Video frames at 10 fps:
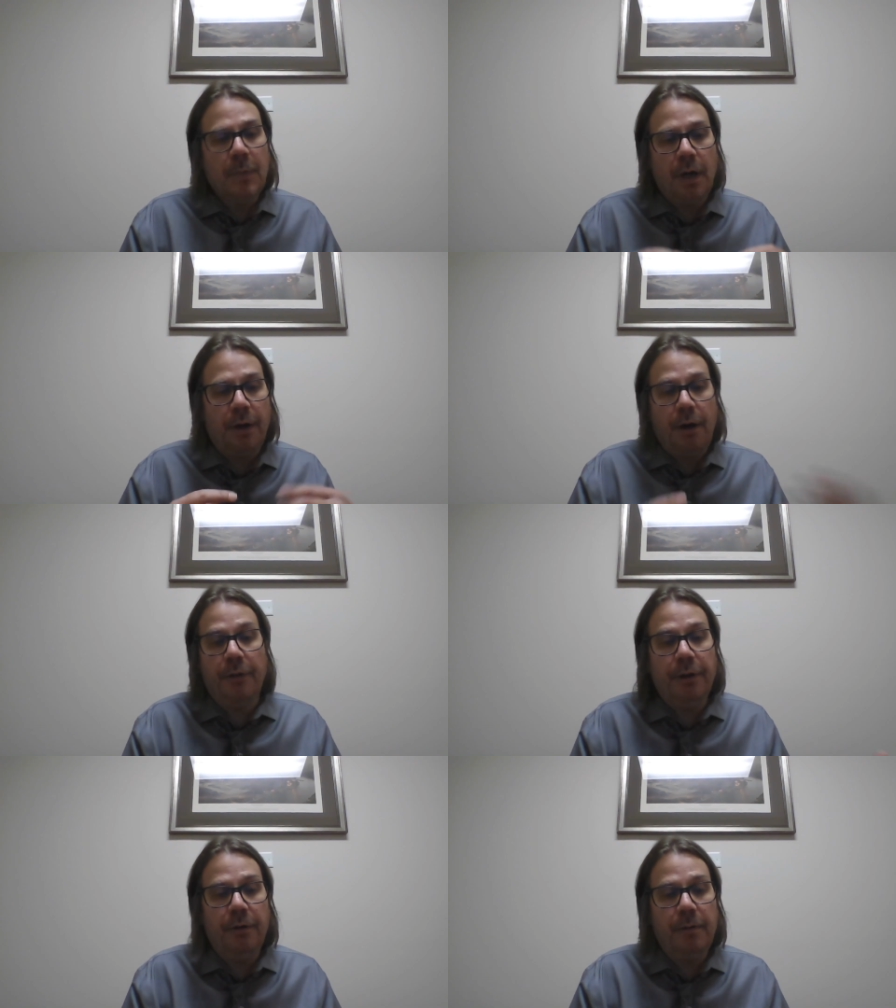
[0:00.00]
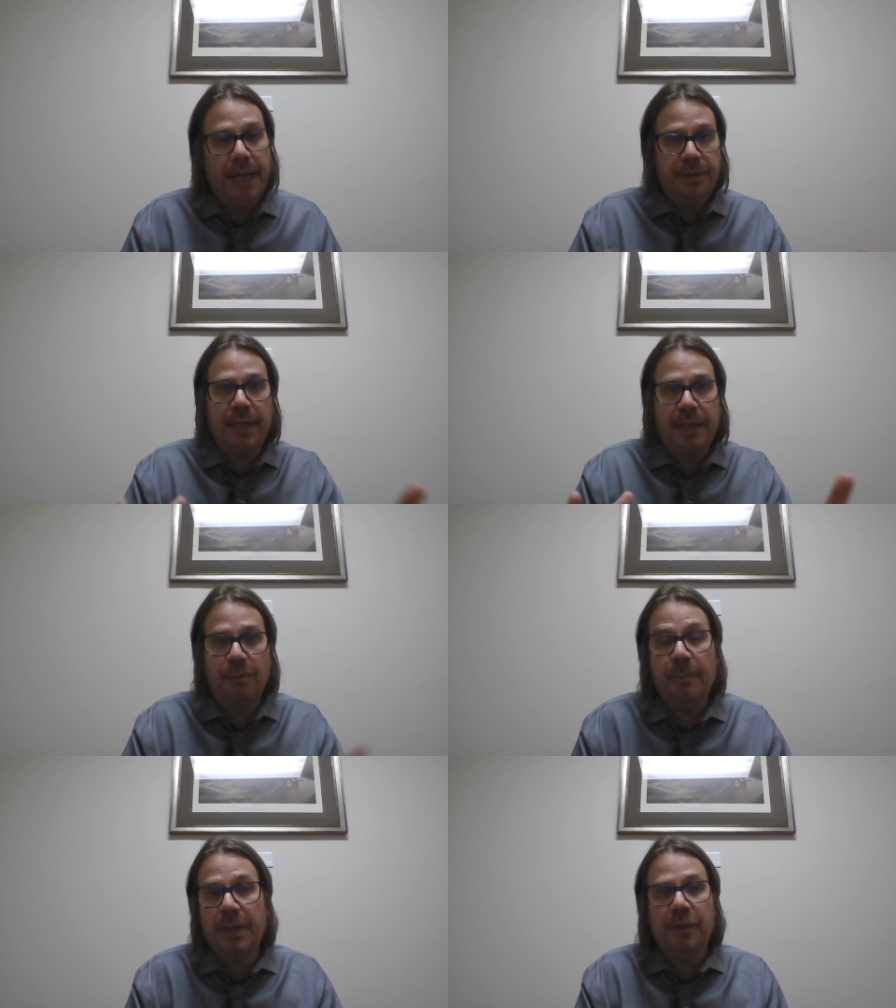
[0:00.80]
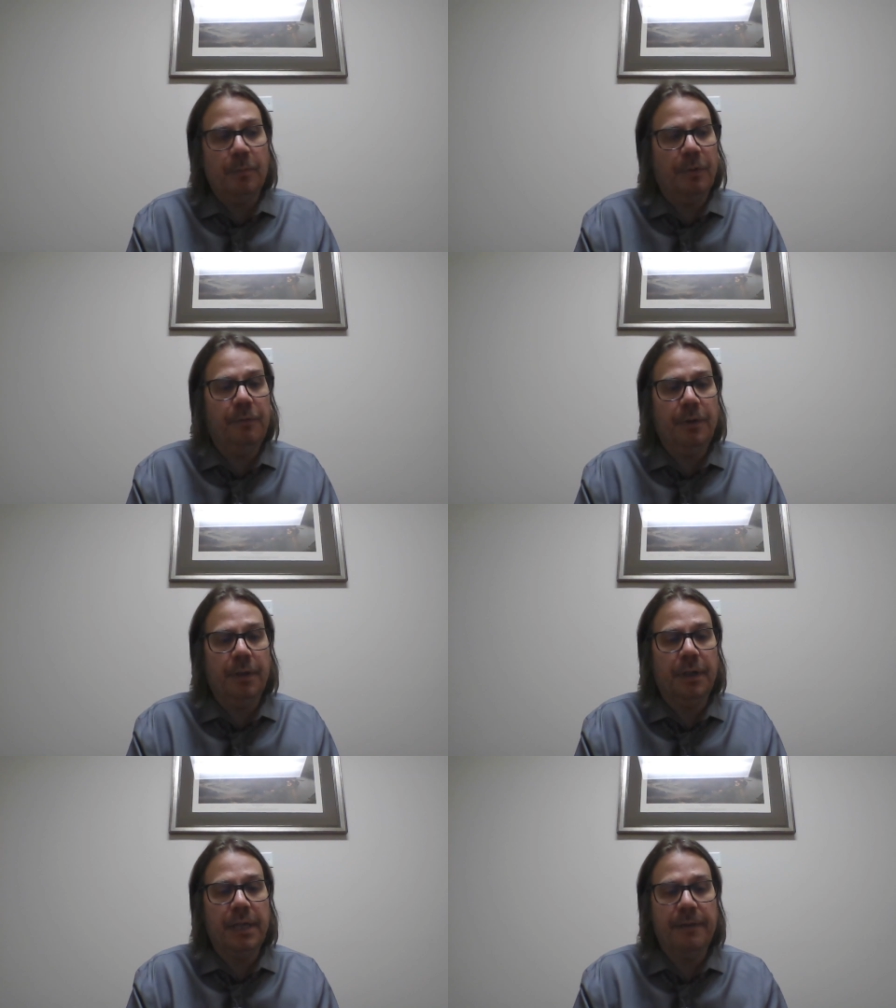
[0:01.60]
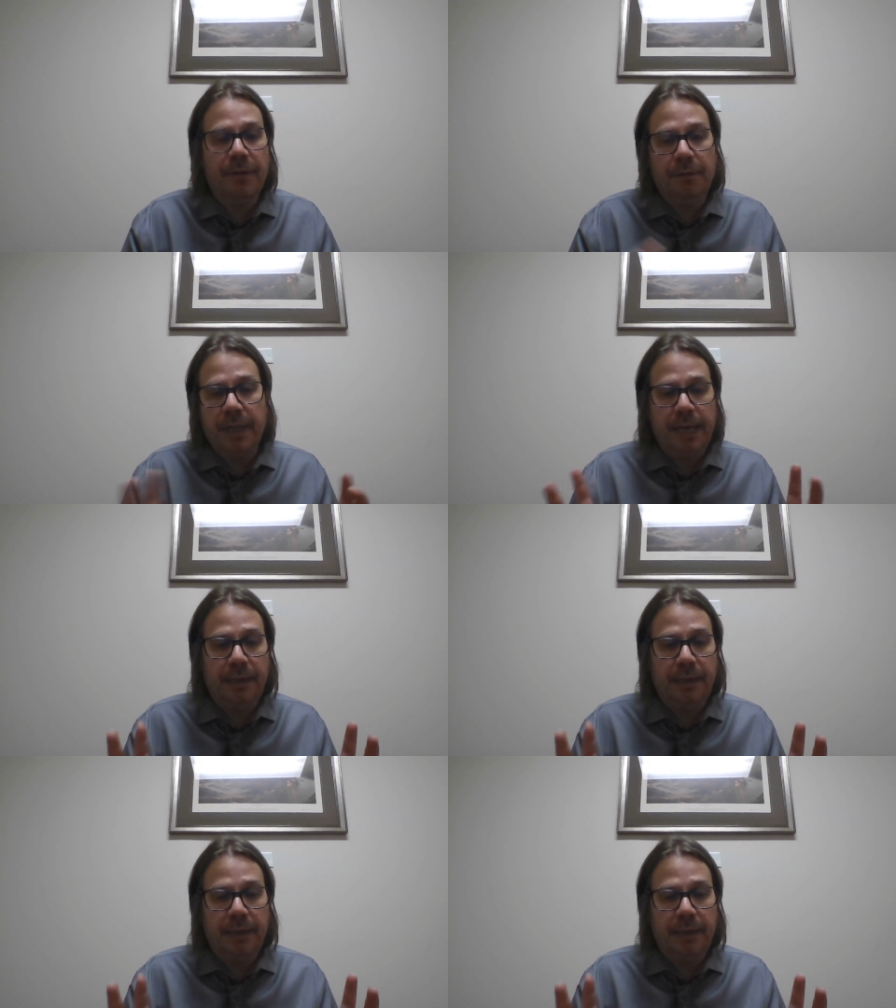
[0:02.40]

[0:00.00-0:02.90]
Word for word: although, as as we mentioned before, even though the